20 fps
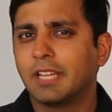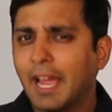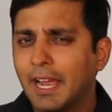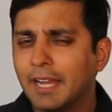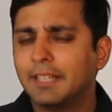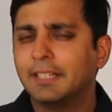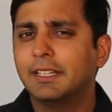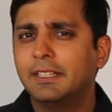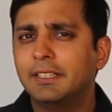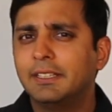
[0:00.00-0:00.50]

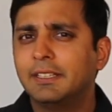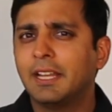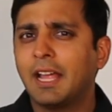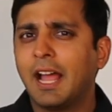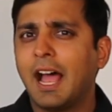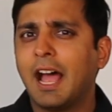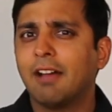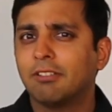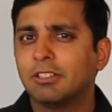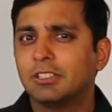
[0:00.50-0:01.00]
I did
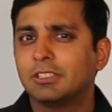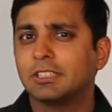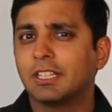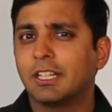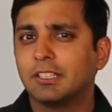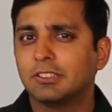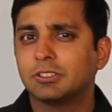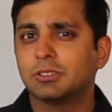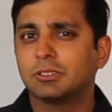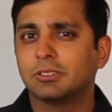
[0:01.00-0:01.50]
have a
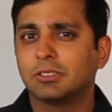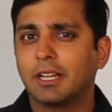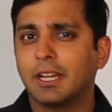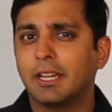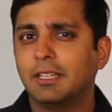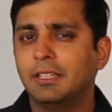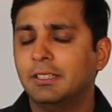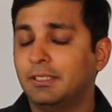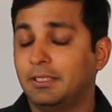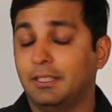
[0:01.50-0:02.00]
chance to
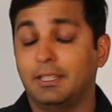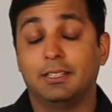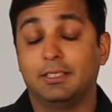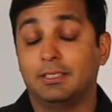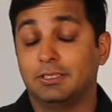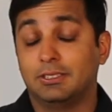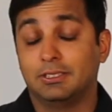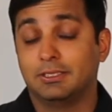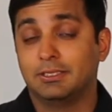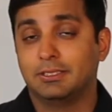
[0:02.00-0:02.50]
try it and
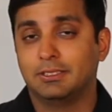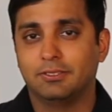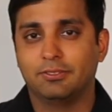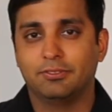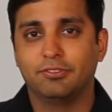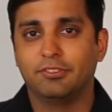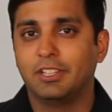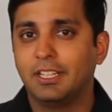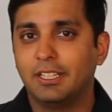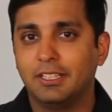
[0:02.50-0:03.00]
it's
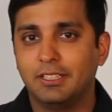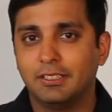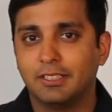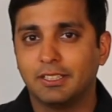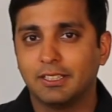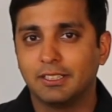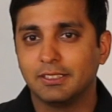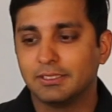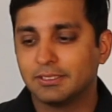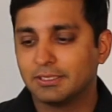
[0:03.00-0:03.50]
very
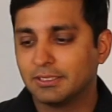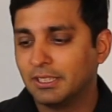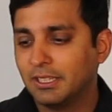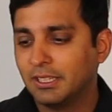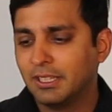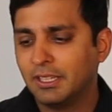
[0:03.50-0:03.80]
nice.